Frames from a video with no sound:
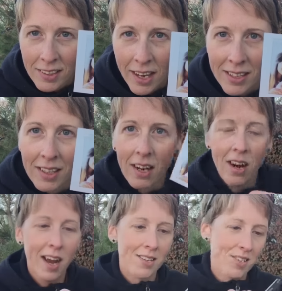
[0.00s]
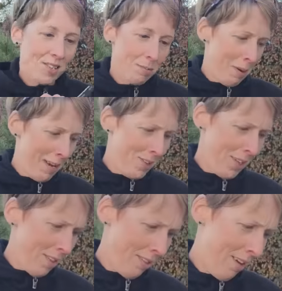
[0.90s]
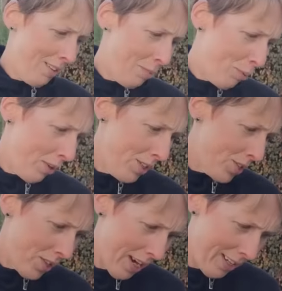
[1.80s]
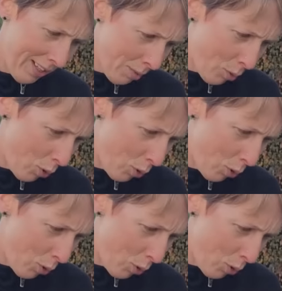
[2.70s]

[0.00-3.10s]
And Lara has this amazing thing that prints tiny little